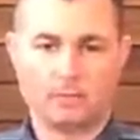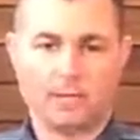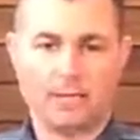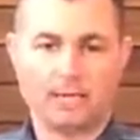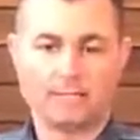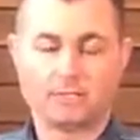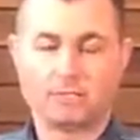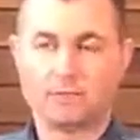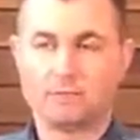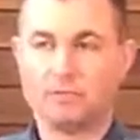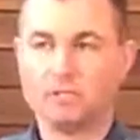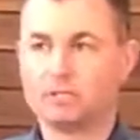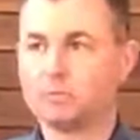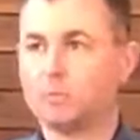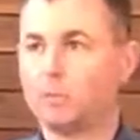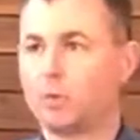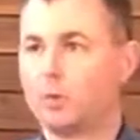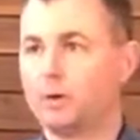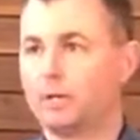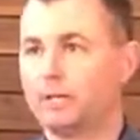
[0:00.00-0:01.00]
of this
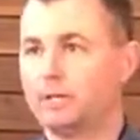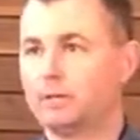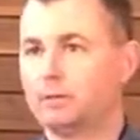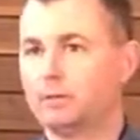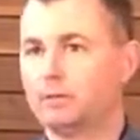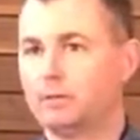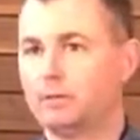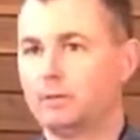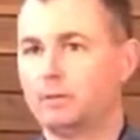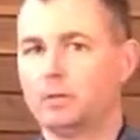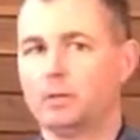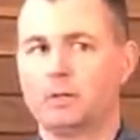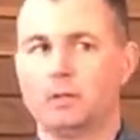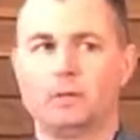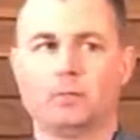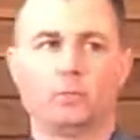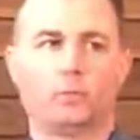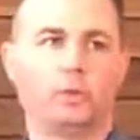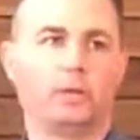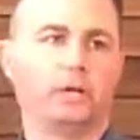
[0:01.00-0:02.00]
morning,
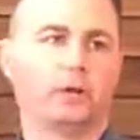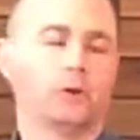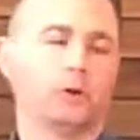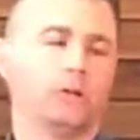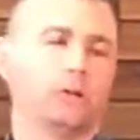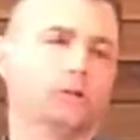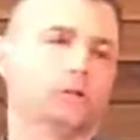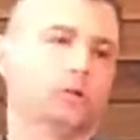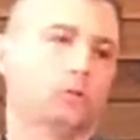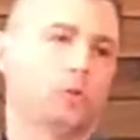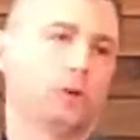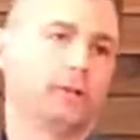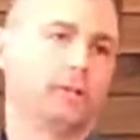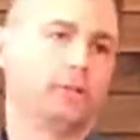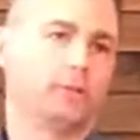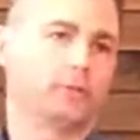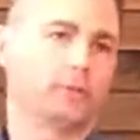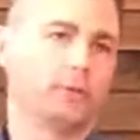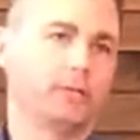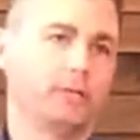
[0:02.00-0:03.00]
23
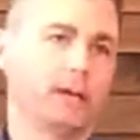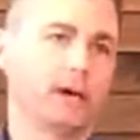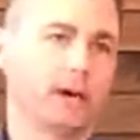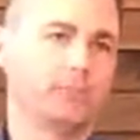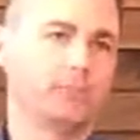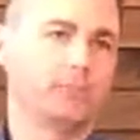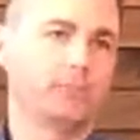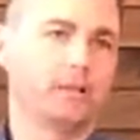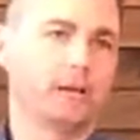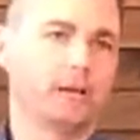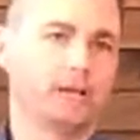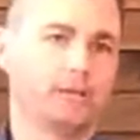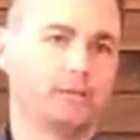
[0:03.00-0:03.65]
homicides